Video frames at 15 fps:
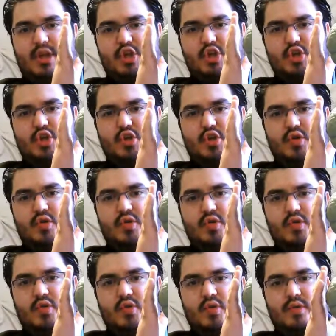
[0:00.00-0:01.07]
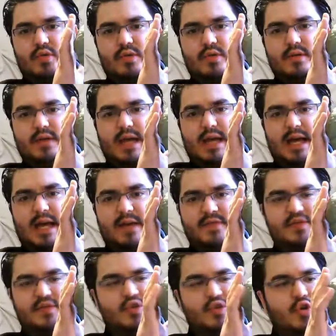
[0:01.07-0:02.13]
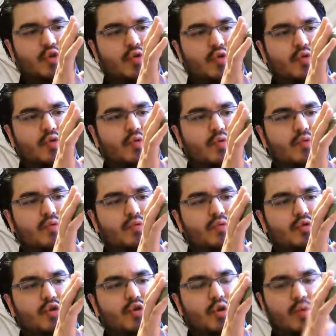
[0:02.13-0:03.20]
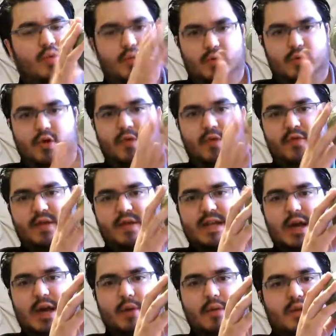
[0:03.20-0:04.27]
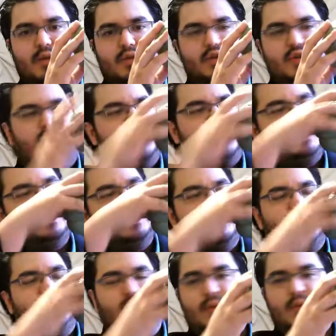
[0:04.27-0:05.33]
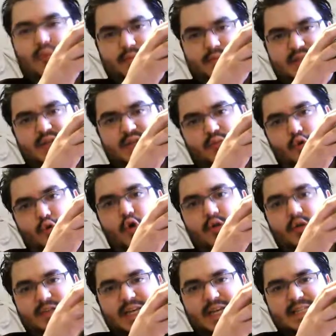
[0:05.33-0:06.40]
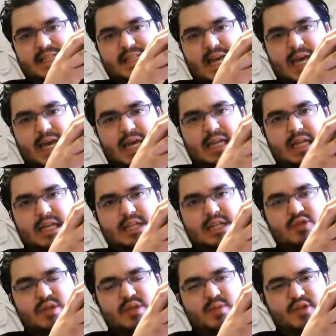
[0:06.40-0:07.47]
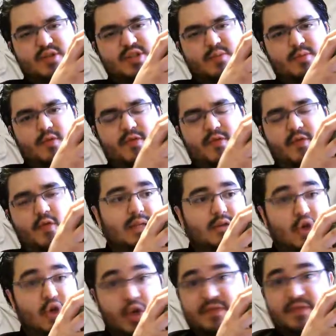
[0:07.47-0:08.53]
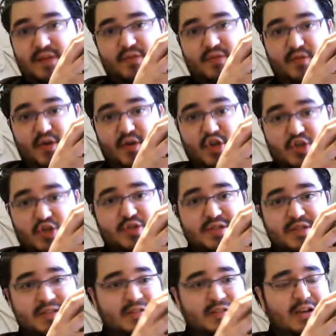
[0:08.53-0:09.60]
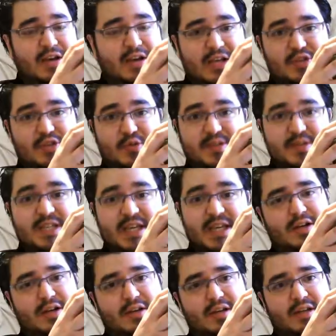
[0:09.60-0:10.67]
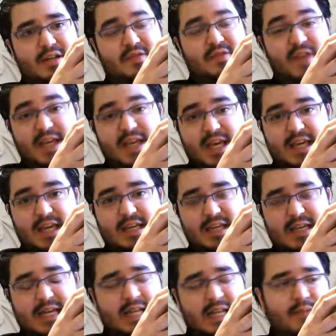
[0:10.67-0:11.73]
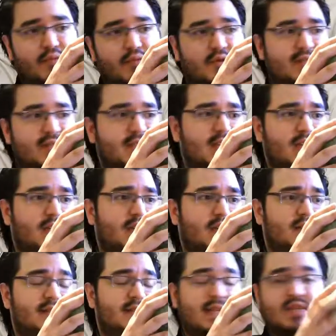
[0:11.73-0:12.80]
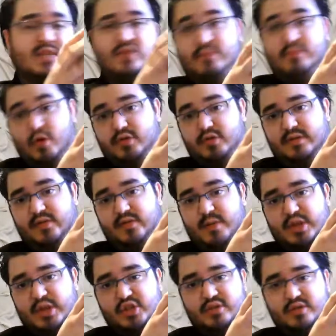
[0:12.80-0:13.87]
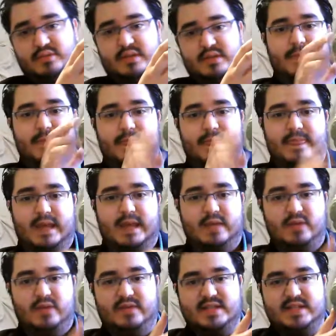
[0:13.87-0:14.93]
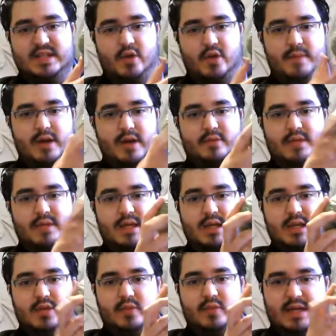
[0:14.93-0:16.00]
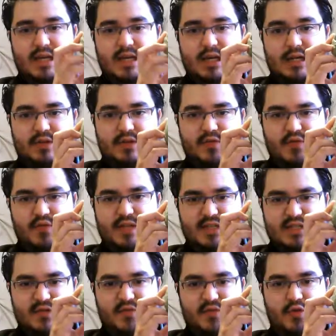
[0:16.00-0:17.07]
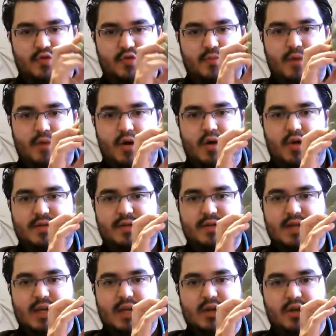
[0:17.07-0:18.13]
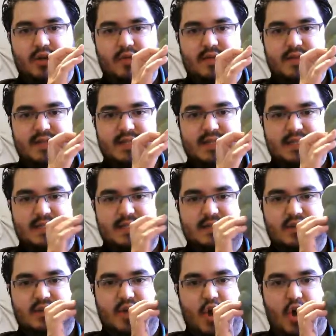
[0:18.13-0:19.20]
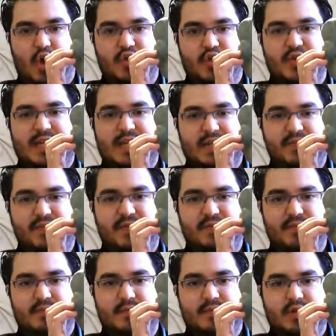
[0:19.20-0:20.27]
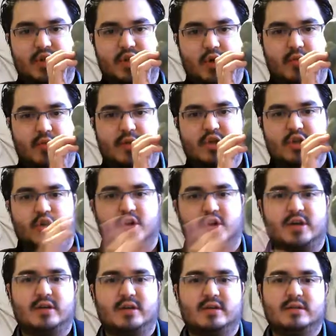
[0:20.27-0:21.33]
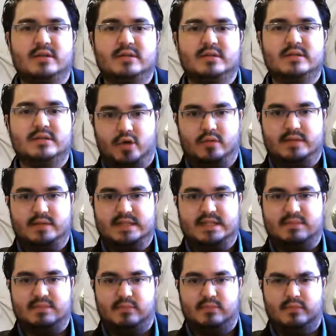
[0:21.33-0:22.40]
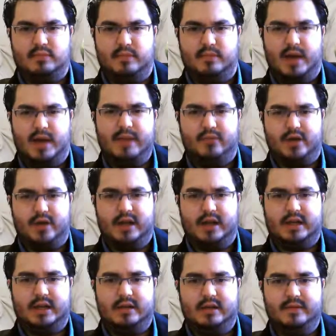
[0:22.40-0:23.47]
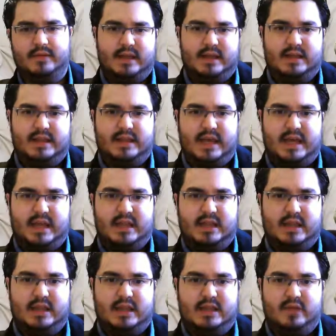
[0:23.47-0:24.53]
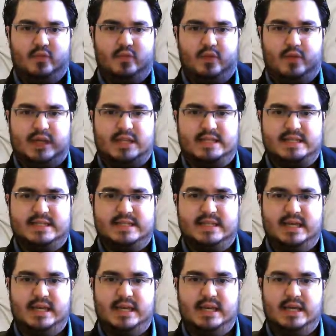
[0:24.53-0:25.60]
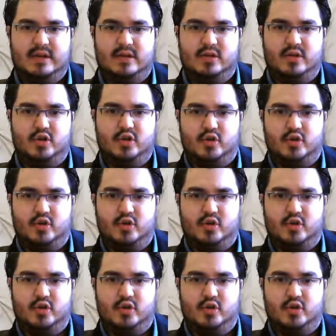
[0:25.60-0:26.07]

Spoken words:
You have to know, we'll go through it now, but this is the cerebral cortex, and it's responsible for a lot of different functions, as you will see, in thinking, in processing sensory and motor information. And we have the cerebellum here. That's the frontal part. There you go. This is underneath. When you look, this is my brain here. Then we can see, the